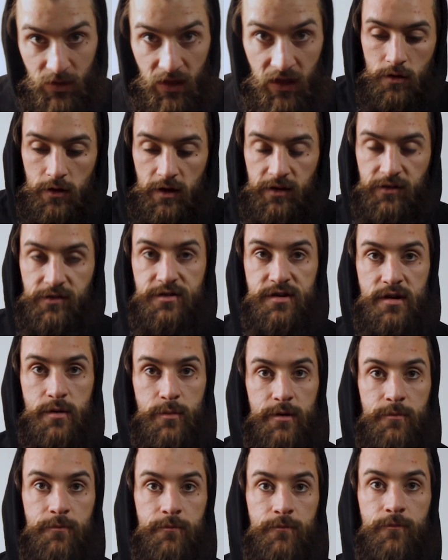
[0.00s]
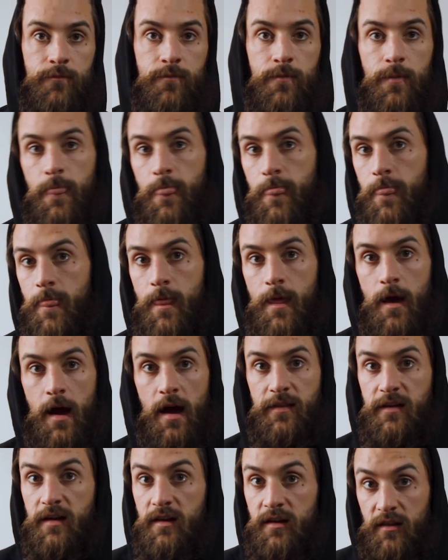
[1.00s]
Ladies and gentlemen,
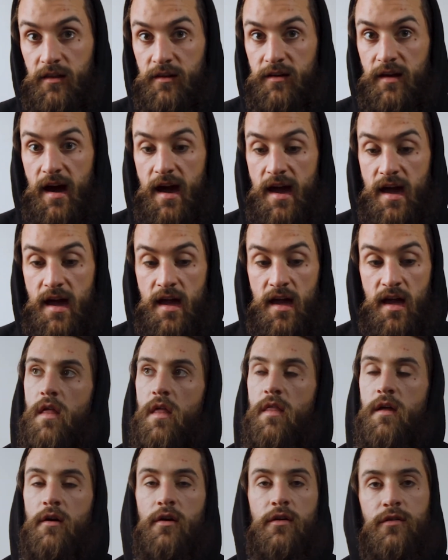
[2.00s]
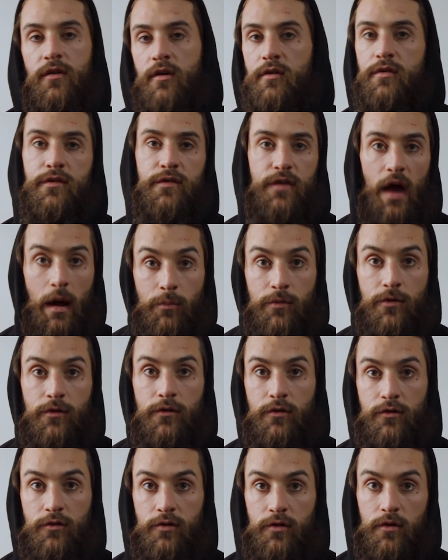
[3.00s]
at the end of the day, there is no
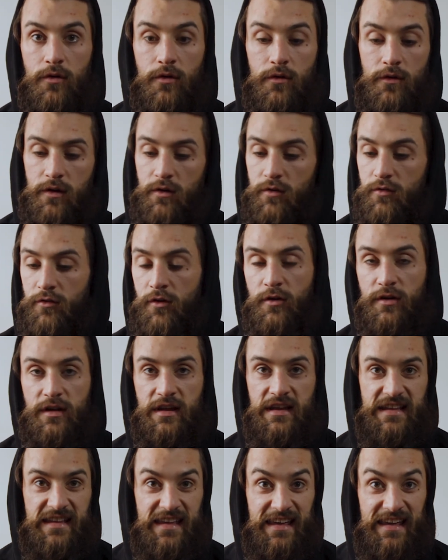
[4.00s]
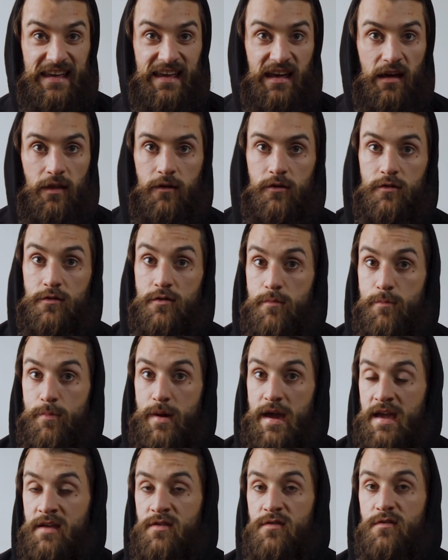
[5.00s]
substitute, there is no gear, there is no
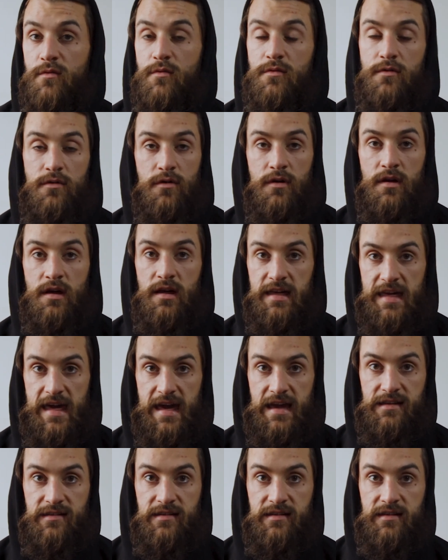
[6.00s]
pencil you can get